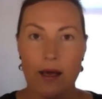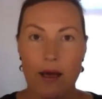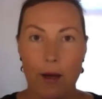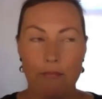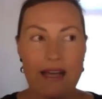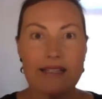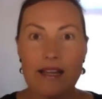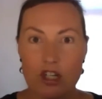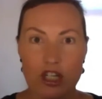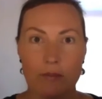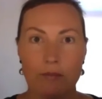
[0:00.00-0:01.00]
massage
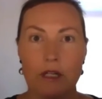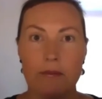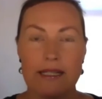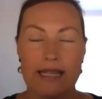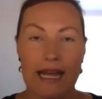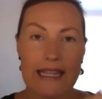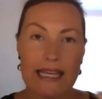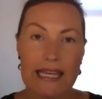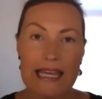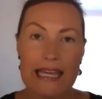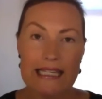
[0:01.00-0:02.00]
implements, and the
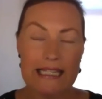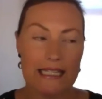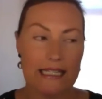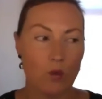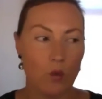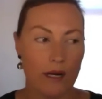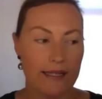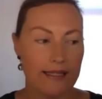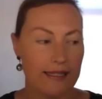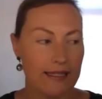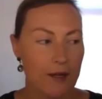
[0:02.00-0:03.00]
heated
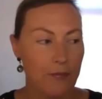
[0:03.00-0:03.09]
ones,